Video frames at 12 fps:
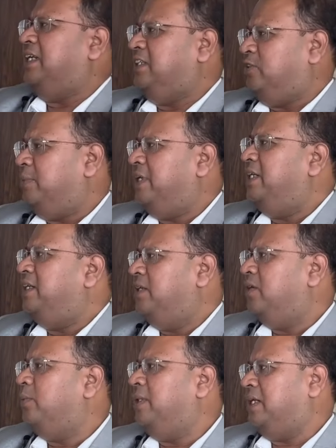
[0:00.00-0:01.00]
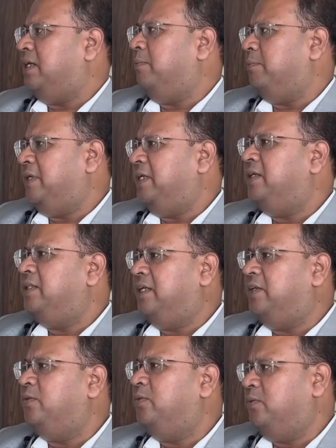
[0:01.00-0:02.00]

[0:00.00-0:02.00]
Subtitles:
arrangement with the company that,